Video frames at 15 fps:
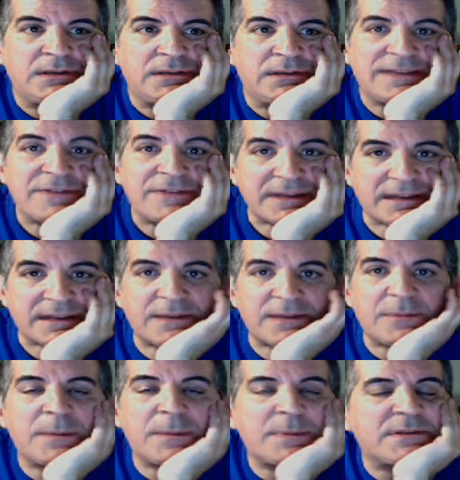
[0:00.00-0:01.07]
lifting them
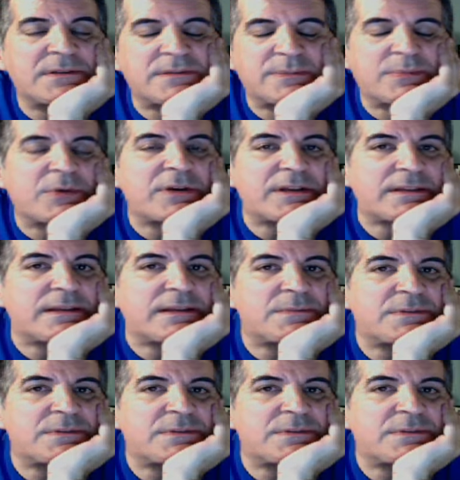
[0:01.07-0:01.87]
up and supporting them.